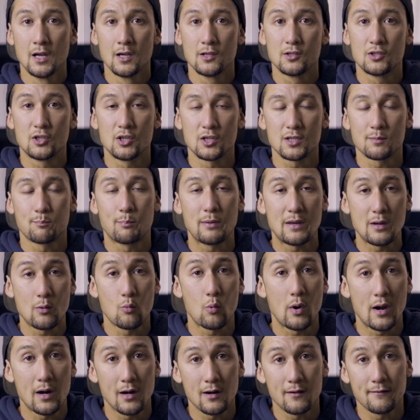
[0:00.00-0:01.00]
just be
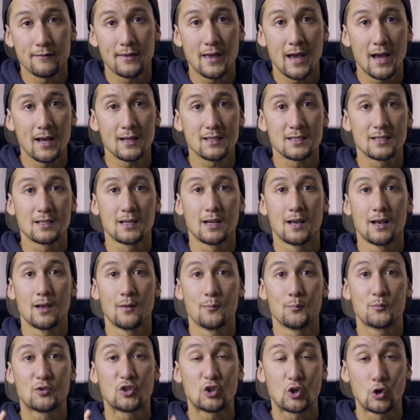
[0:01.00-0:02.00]
aware of that.
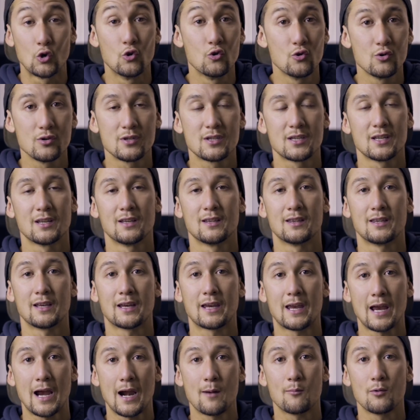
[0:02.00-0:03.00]
Choose the
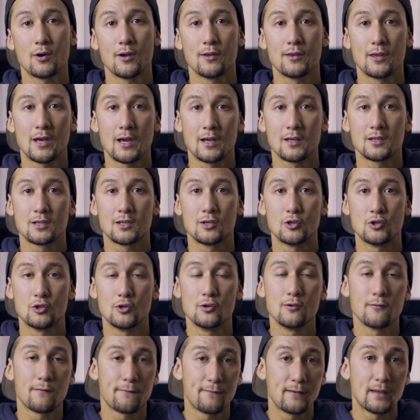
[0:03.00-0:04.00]
camera that
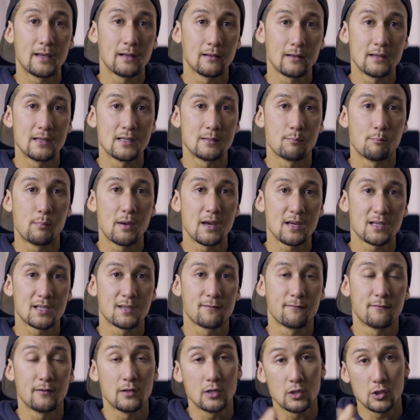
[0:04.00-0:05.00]
you feel is best
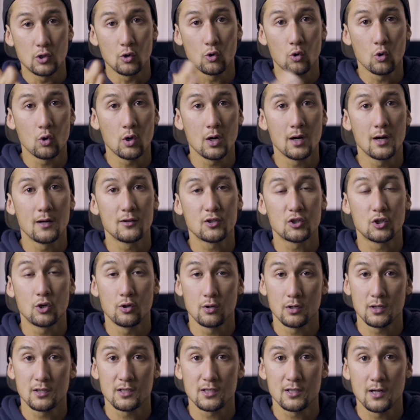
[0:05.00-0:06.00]
for your
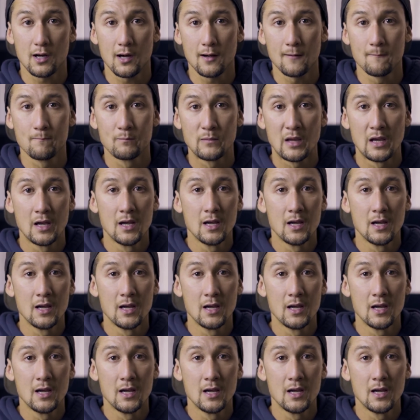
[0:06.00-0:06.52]
shooting style,